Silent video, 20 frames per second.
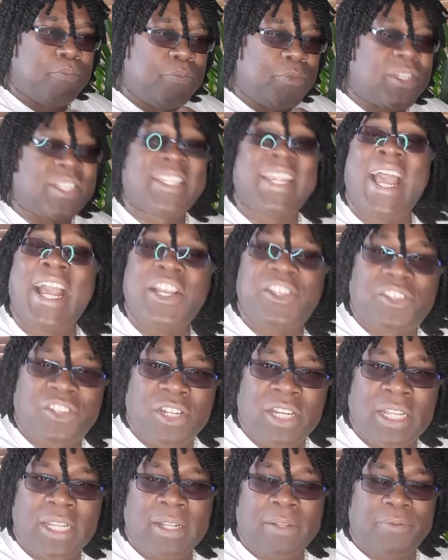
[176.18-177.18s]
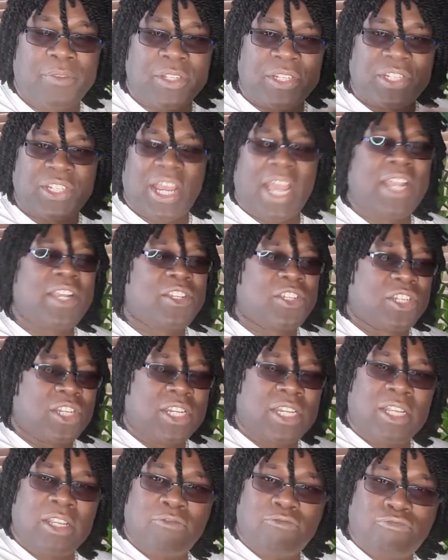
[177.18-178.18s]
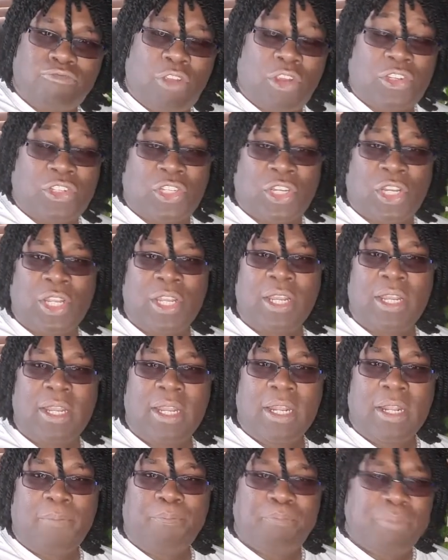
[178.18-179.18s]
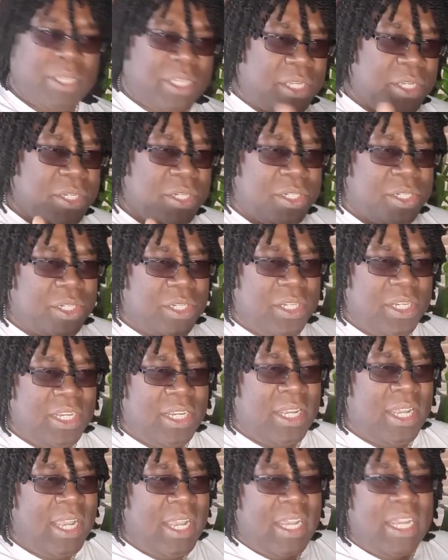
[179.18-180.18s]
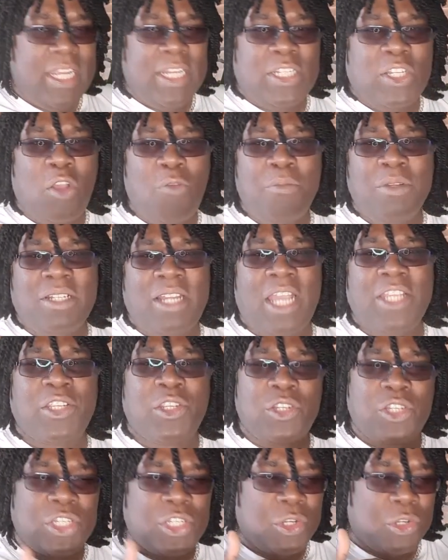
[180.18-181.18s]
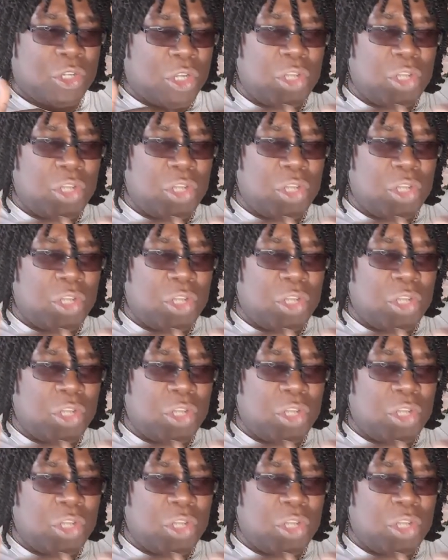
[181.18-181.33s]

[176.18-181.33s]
sanctioning Russia. Because it's almost like you're